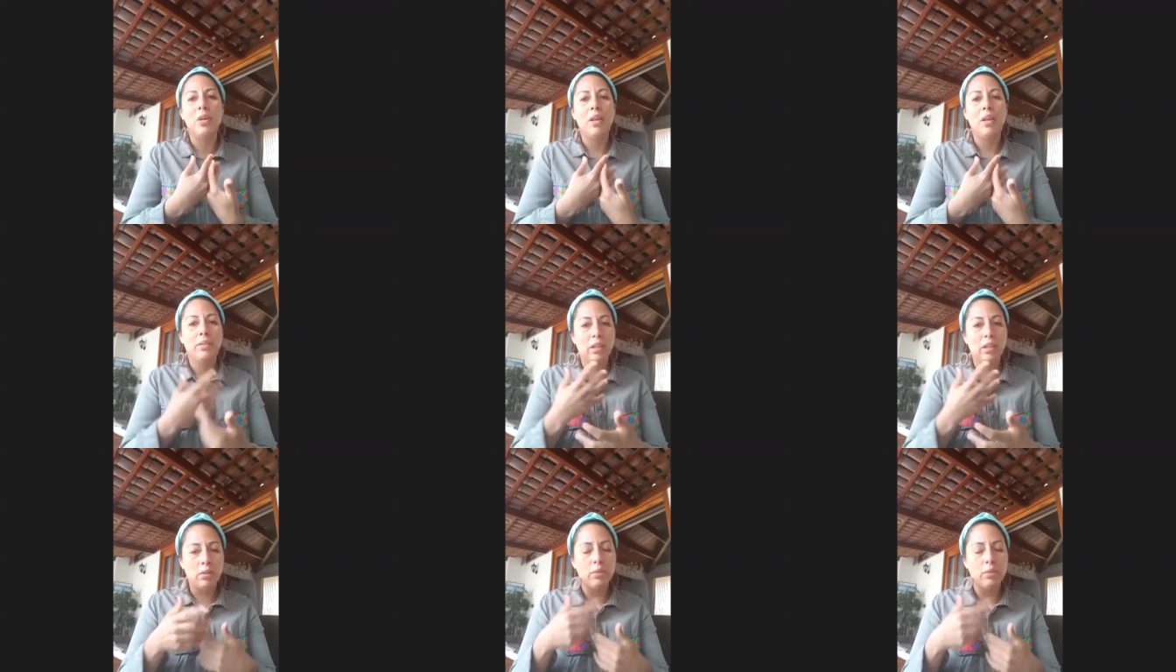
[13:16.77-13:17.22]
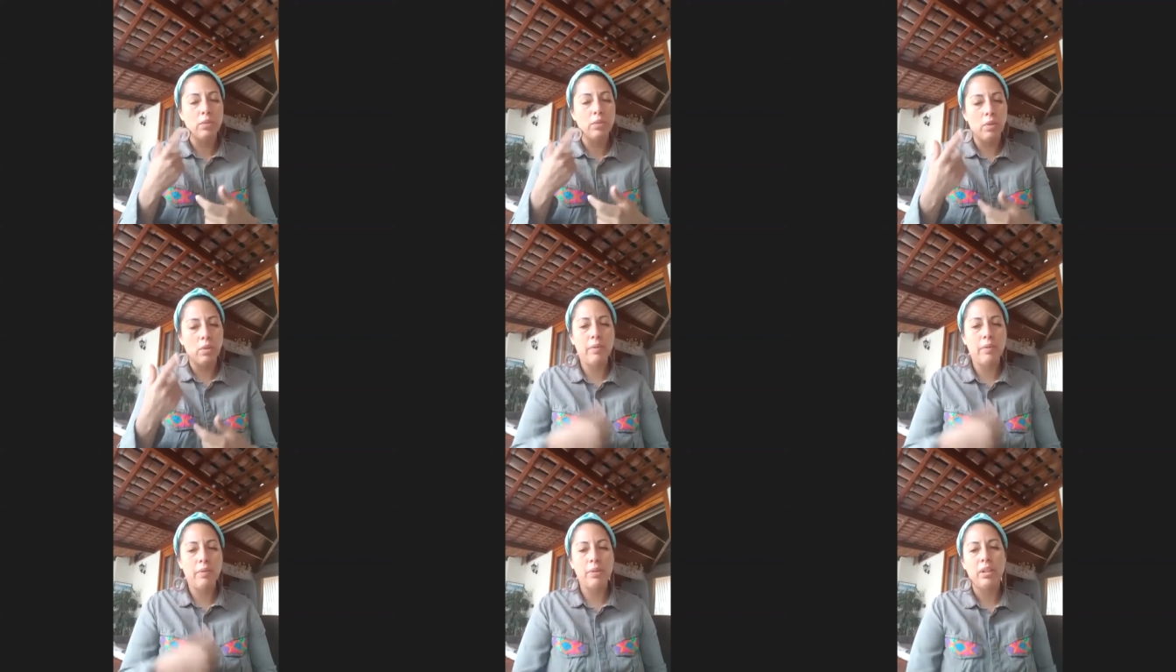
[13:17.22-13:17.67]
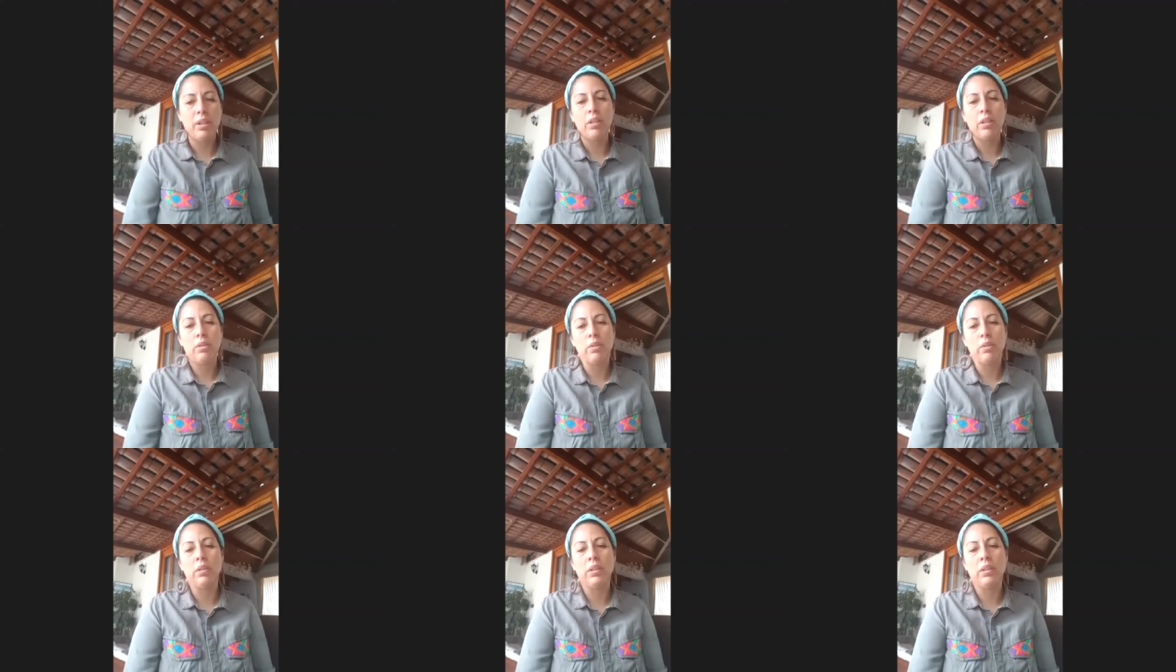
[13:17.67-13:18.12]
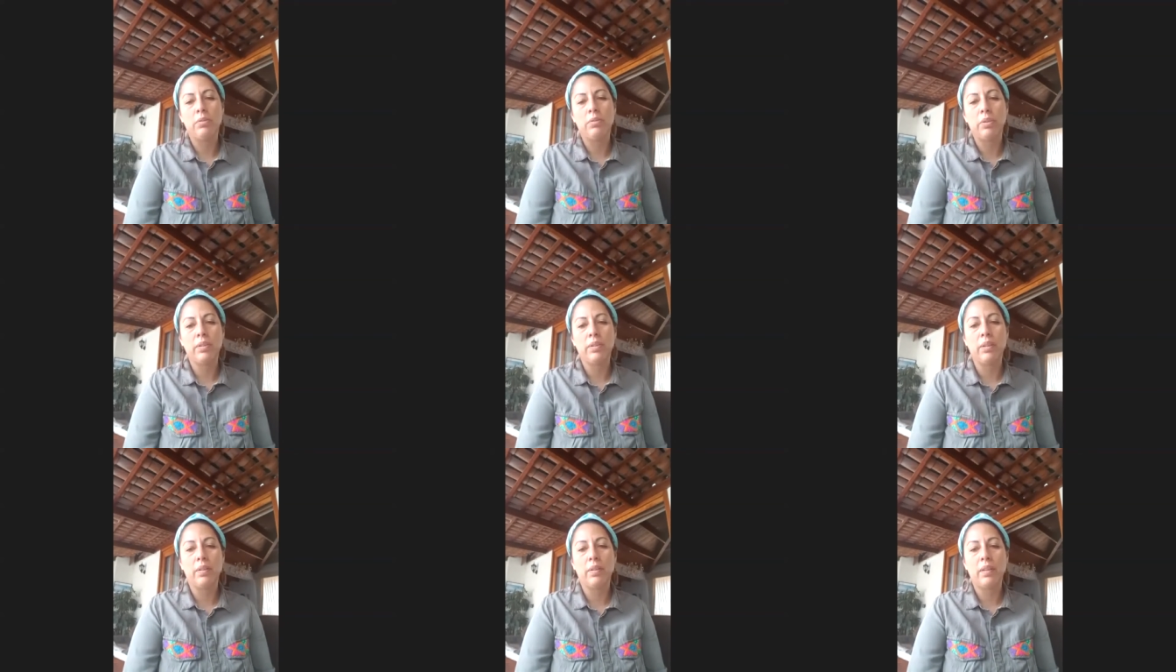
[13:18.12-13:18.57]
That's also a very
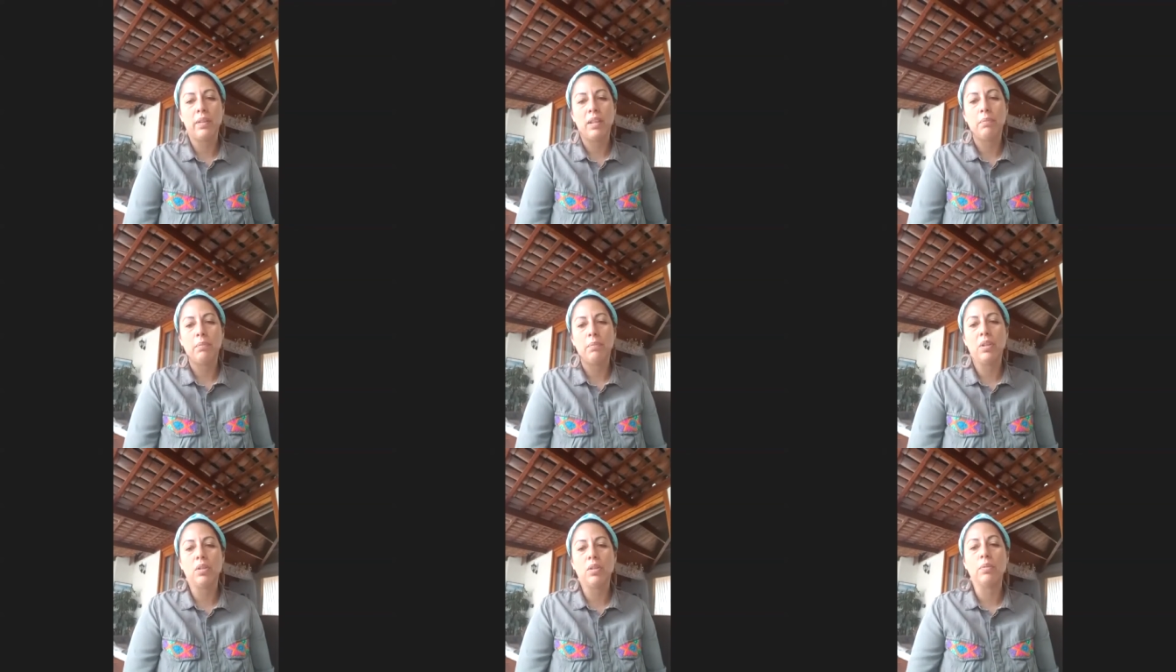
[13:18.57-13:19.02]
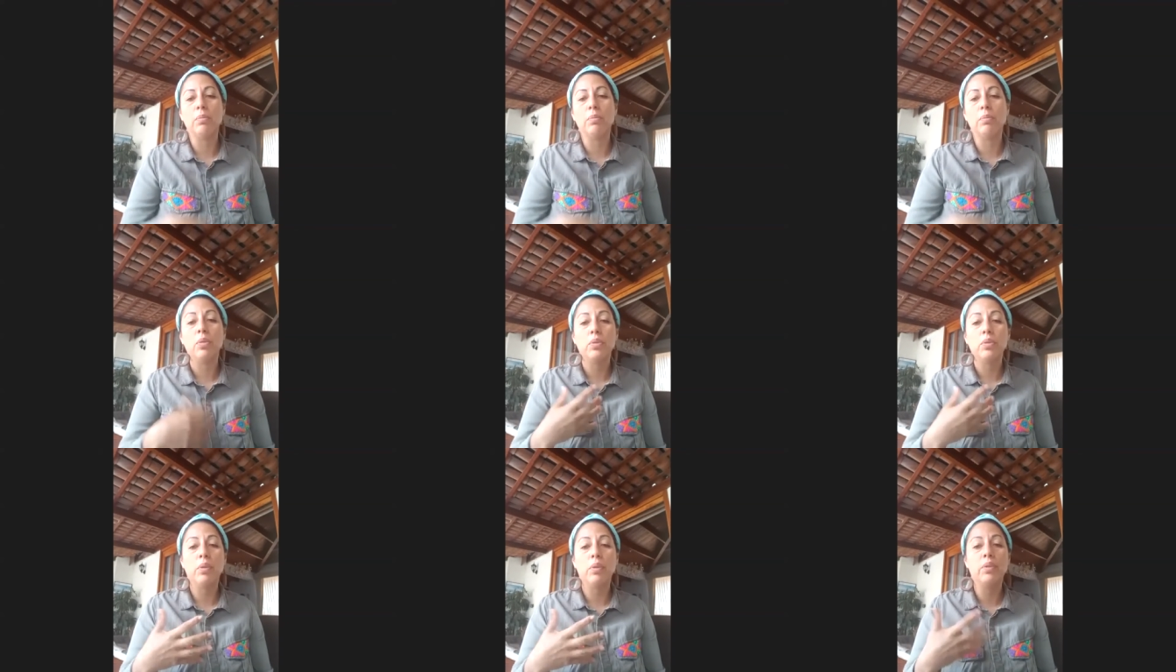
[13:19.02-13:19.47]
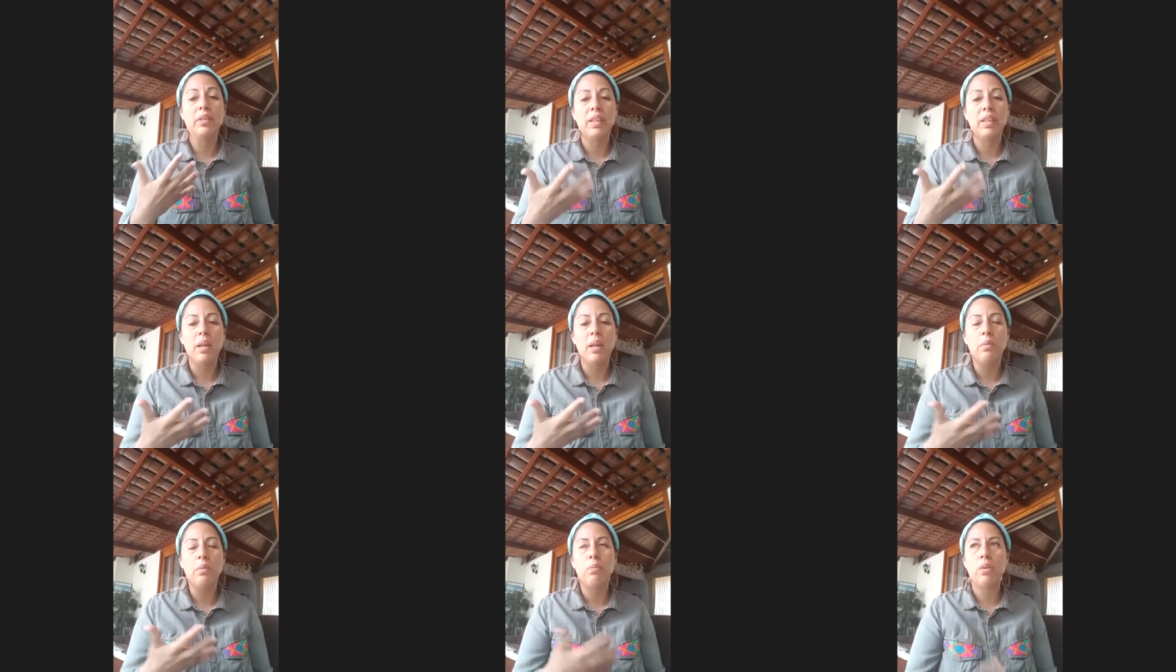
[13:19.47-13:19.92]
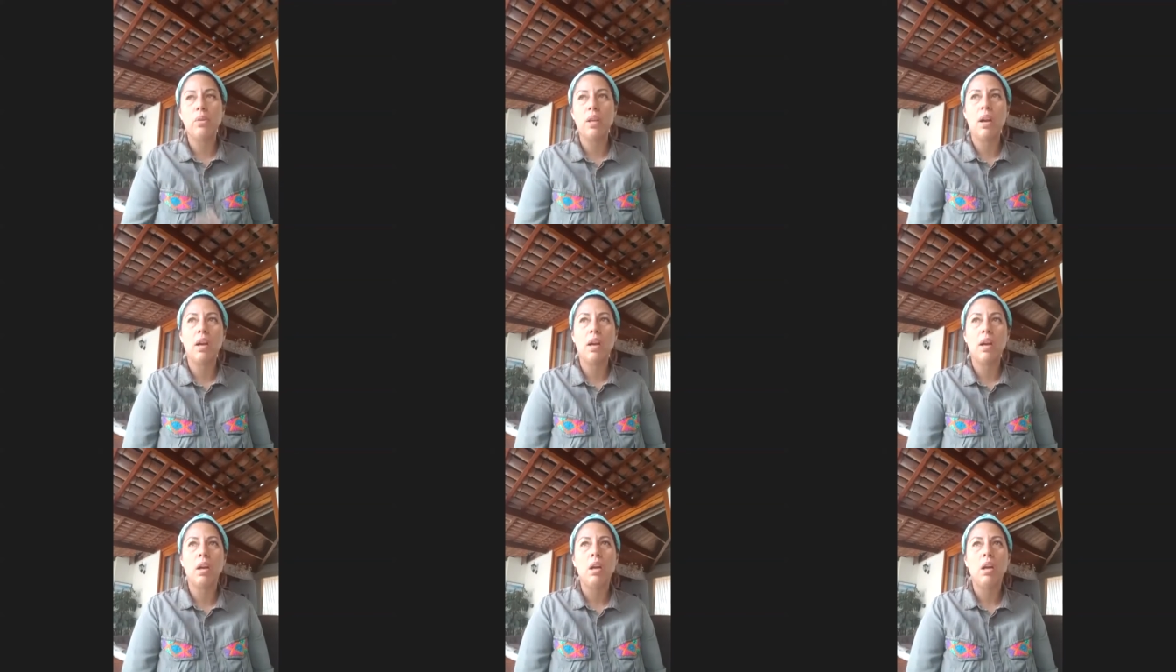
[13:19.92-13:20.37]
interesting thing, because most of the time we
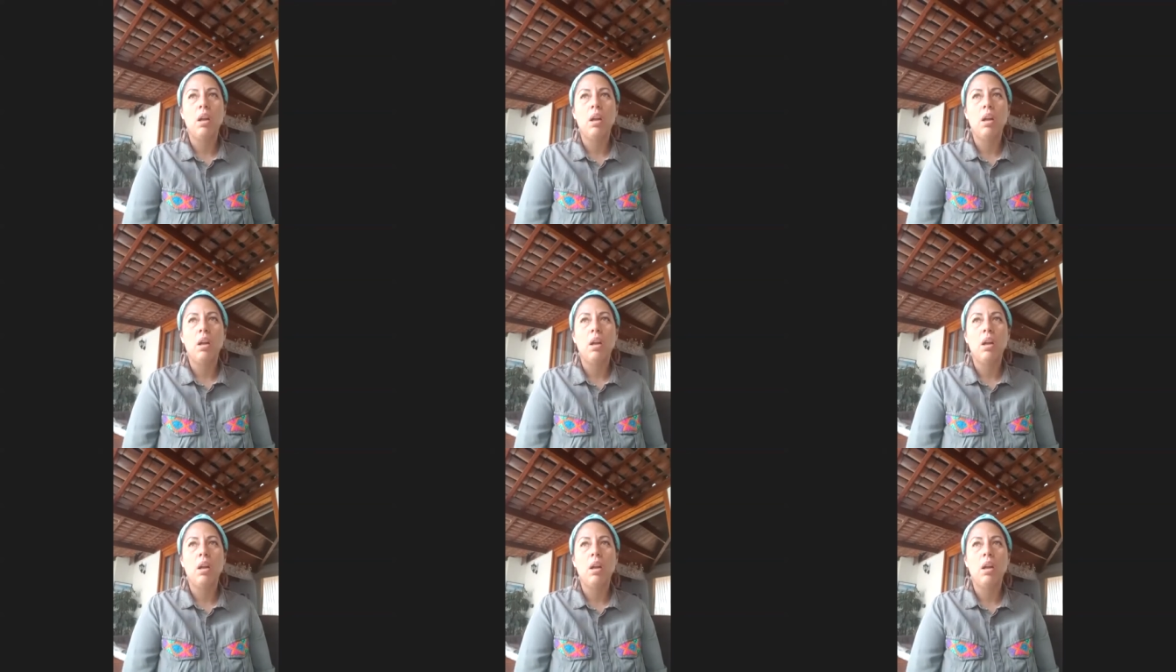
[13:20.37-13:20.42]
are